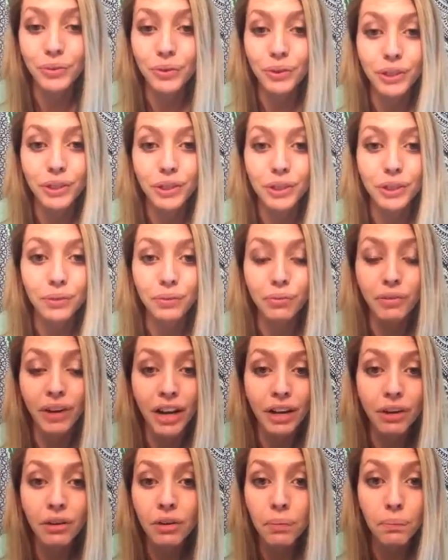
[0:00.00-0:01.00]
or
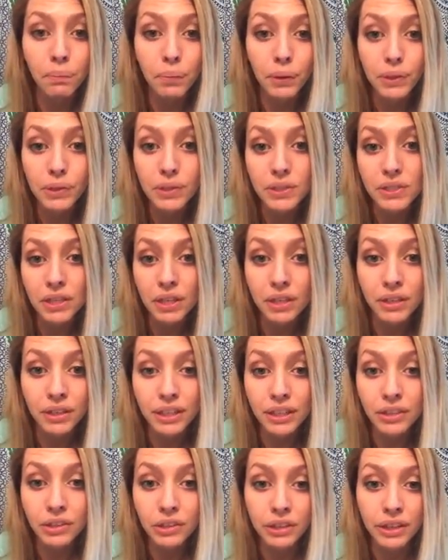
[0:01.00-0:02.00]
random person on
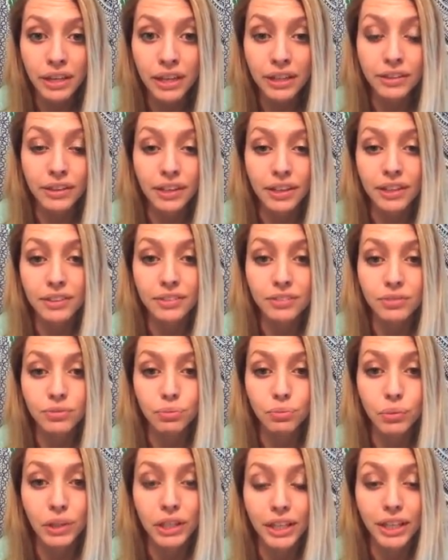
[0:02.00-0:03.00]
the internet that
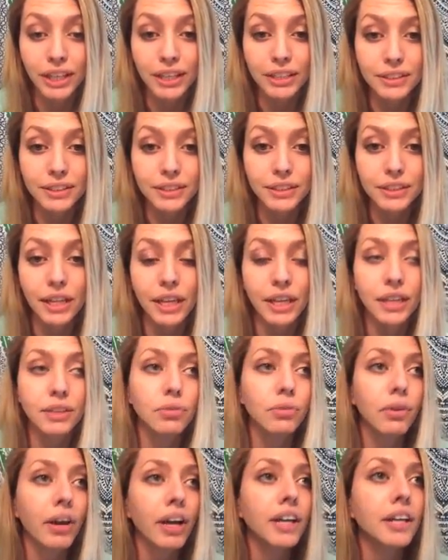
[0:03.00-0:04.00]
we can't
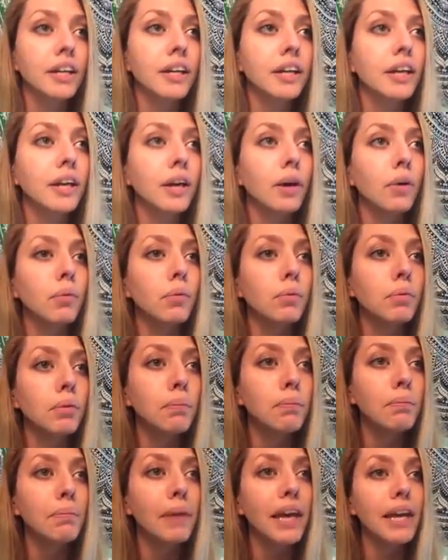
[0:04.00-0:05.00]
stand, right? When we
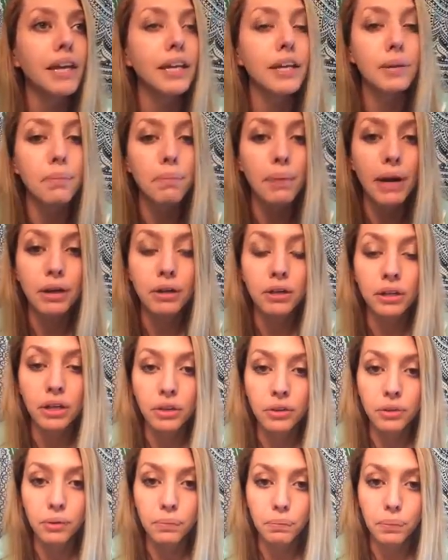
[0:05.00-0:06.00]
make it about
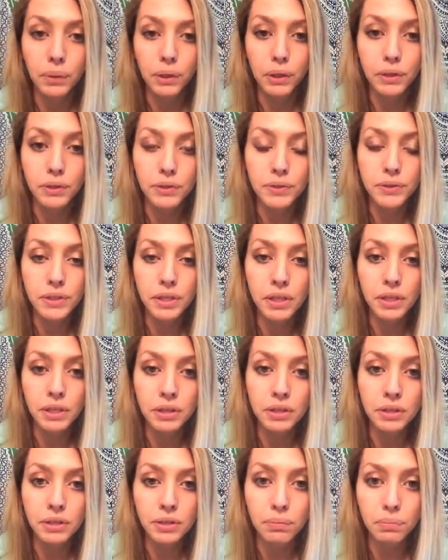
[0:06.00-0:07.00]
another
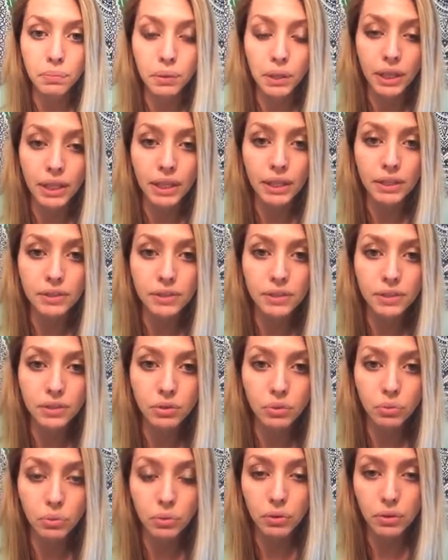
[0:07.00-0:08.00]
person,
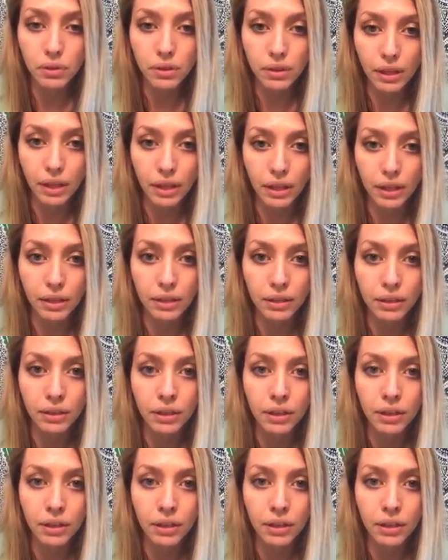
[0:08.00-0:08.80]
place, or thing,